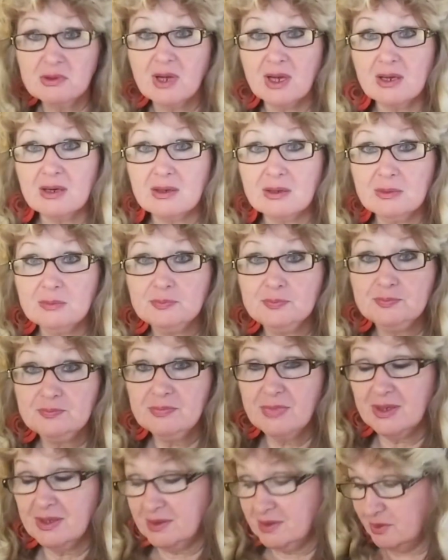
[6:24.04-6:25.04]
girl,
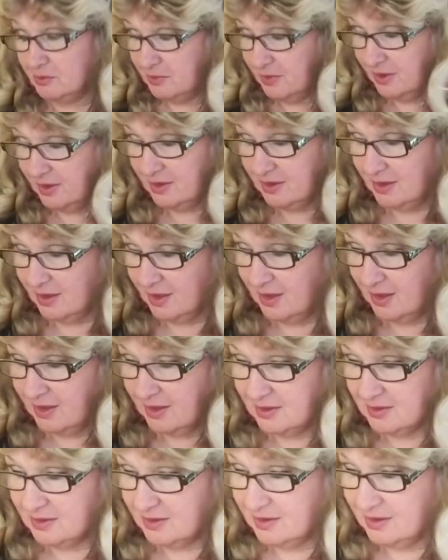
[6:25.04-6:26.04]
by the way.
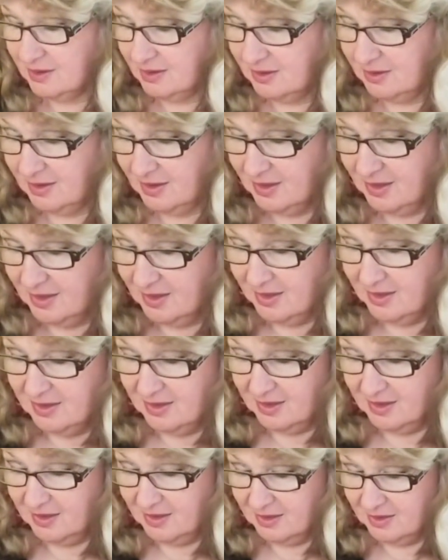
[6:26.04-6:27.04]
And
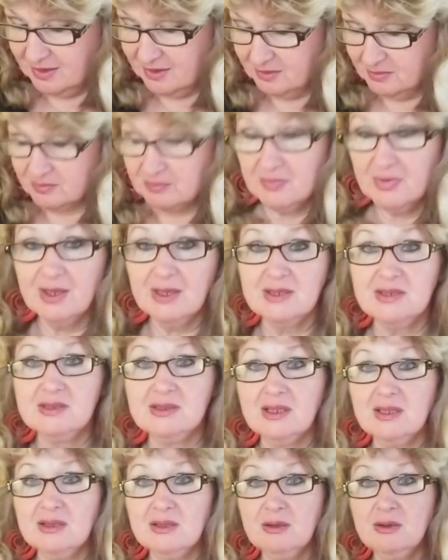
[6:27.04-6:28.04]
I
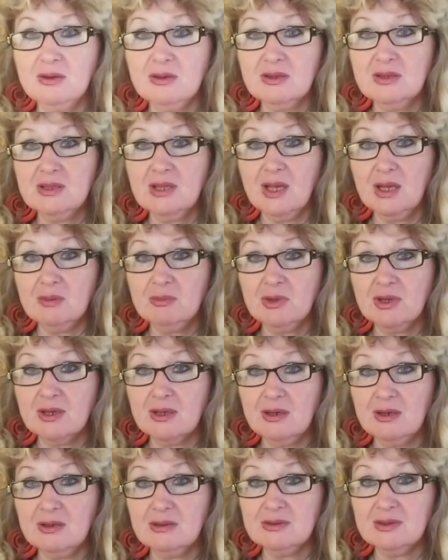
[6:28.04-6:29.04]
said long time
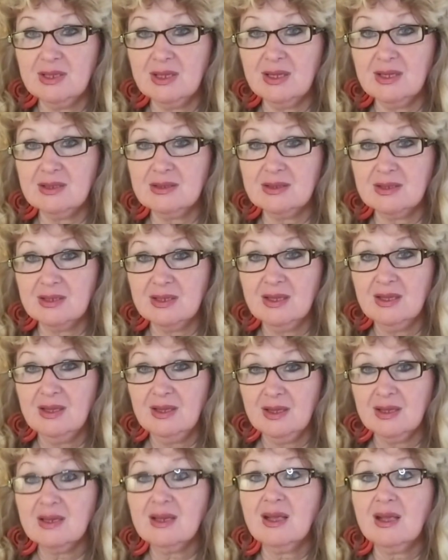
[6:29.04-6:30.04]
ago that
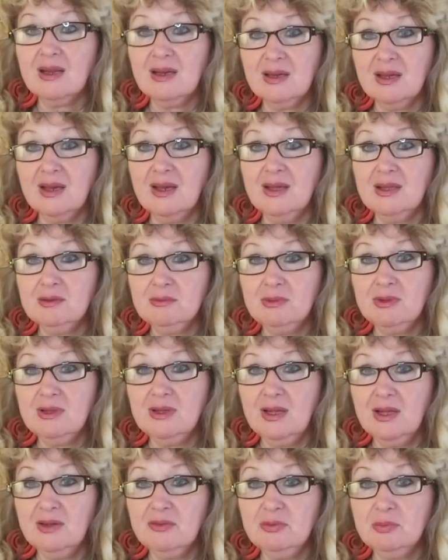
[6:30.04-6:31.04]
Kellyanne will
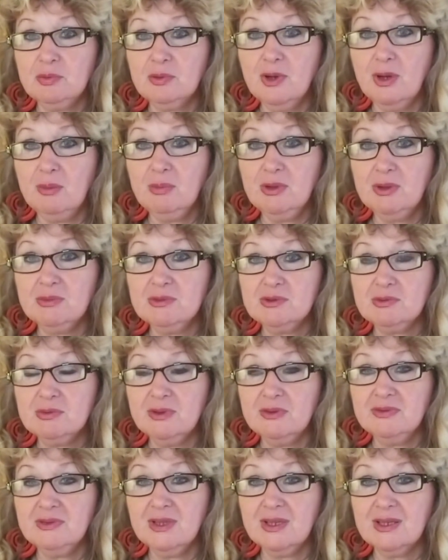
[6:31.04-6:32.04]
have problems
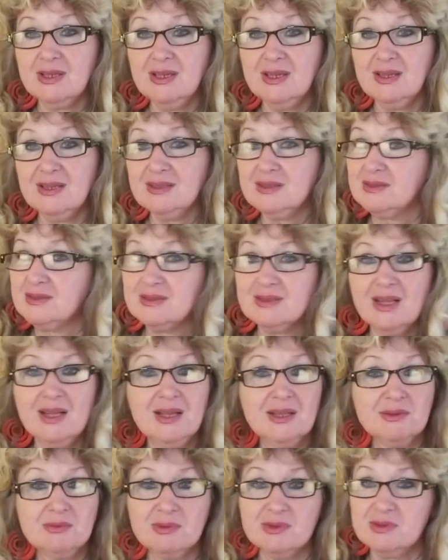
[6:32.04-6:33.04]
with the kids.
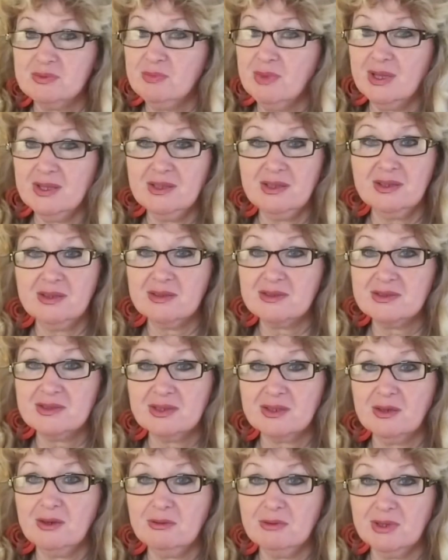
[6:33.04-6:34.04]
That was many years
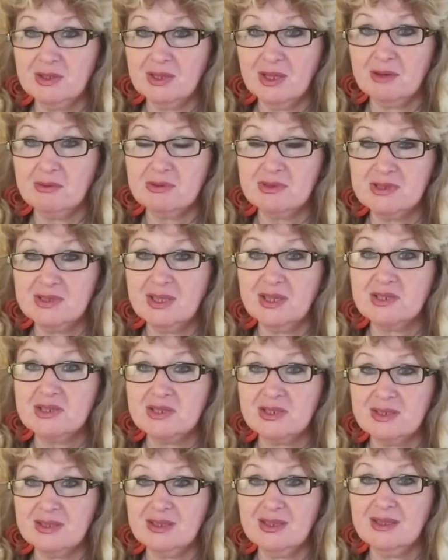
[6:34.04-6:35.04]
ago when I was touching